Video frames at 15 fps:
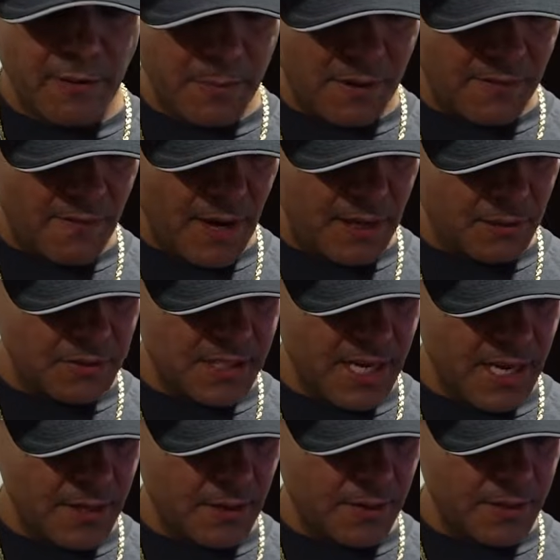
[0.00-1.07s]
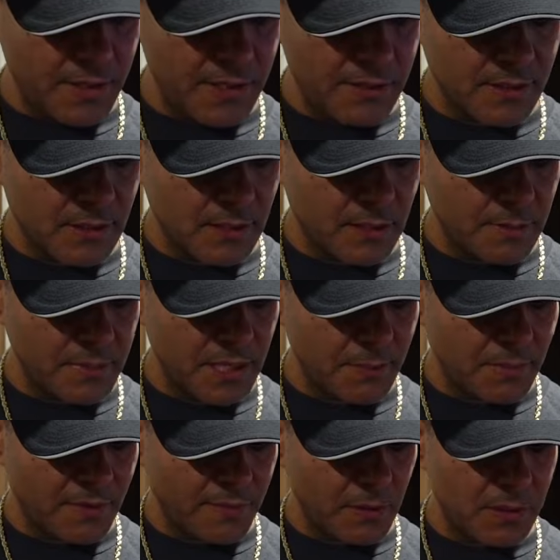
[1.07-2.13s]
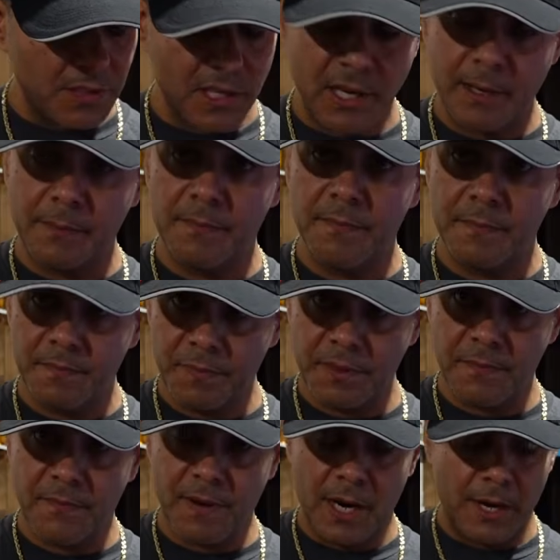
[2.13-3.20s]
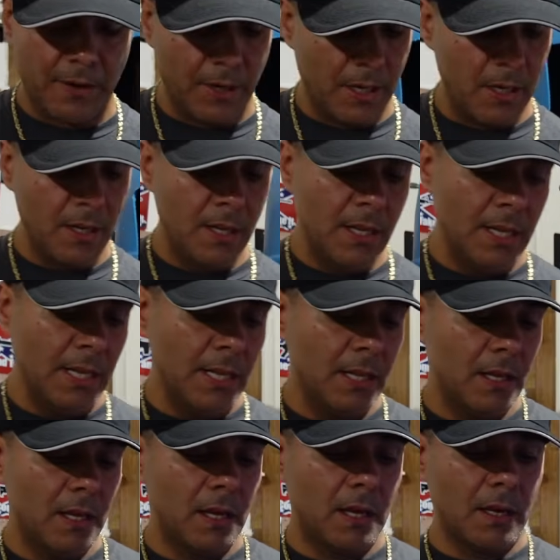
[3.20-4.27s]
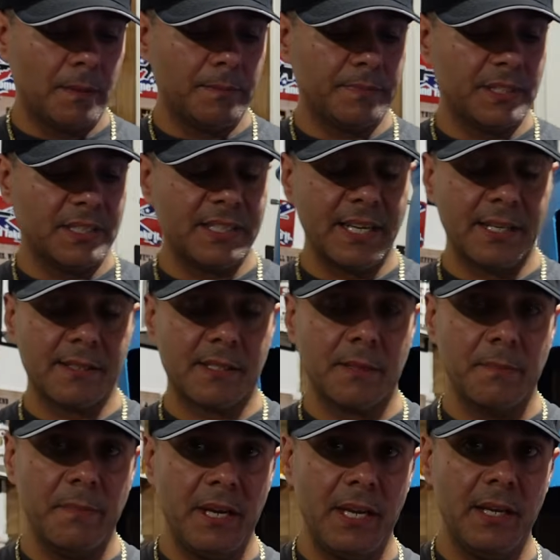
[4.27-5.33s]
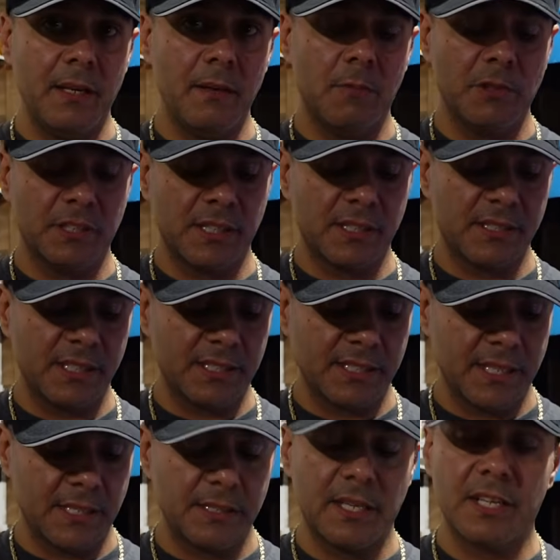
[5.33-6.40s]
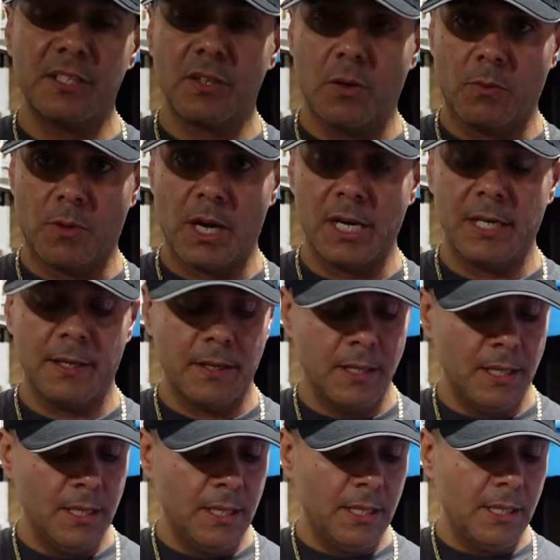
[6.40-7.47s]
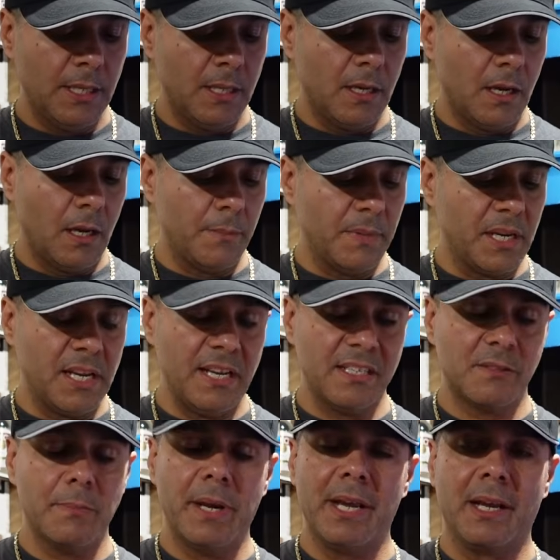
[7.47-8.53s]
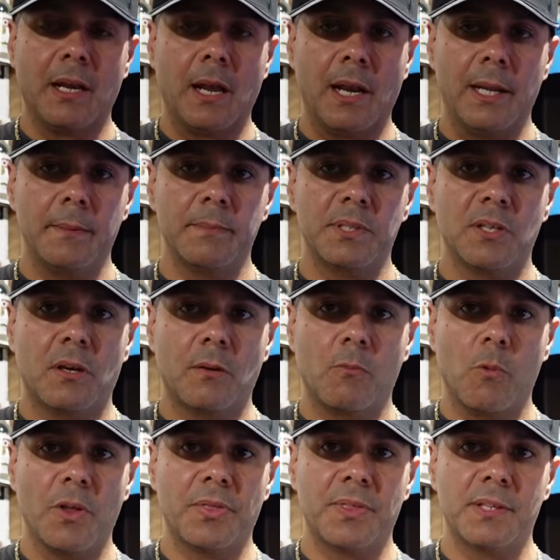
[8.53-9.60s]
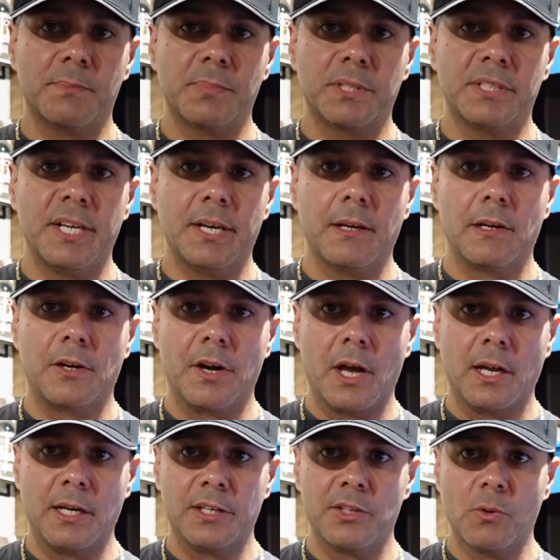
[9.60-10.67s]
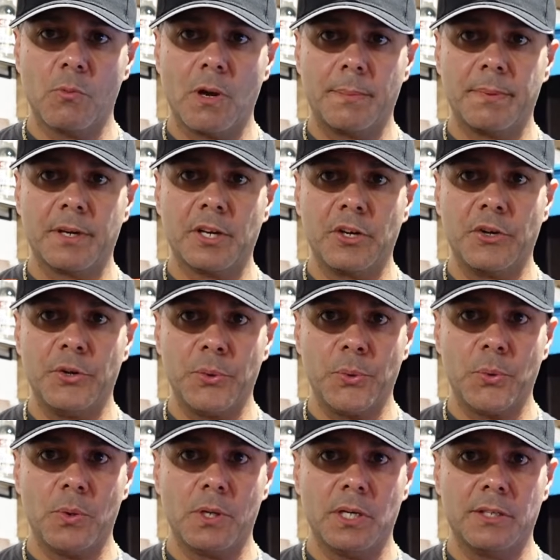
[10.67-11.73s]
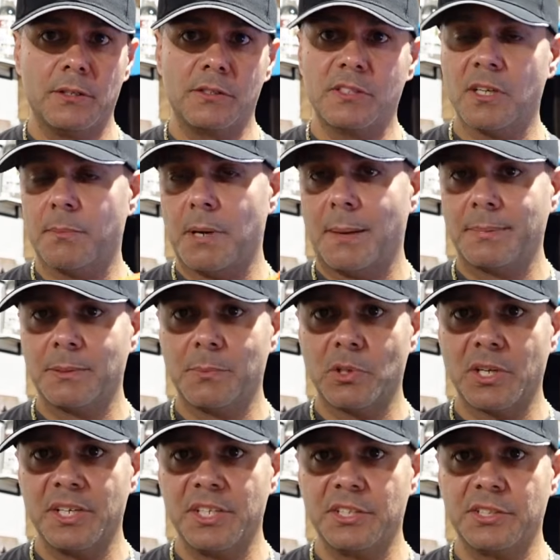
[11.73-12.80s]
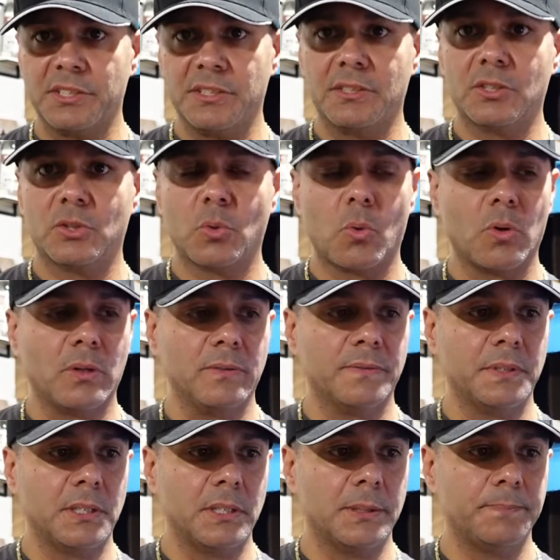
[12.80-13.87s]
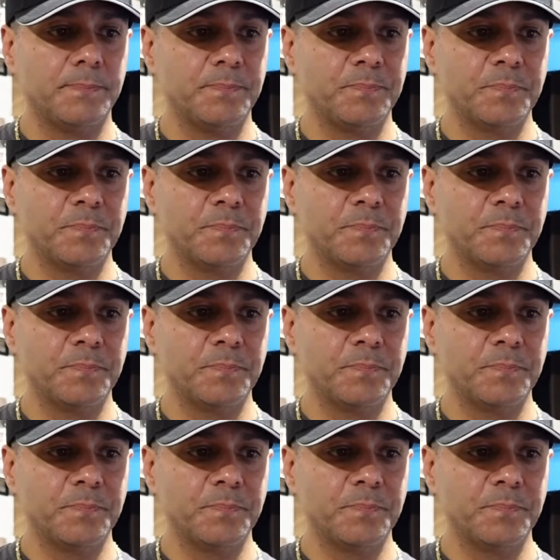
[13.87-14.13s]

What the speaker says: my final take on this, being my first time firing it. The test to me was a success in its own right. It gives me a glimpse on what this particular non-lethal weapon can do under suboptimal conditions. Sort of an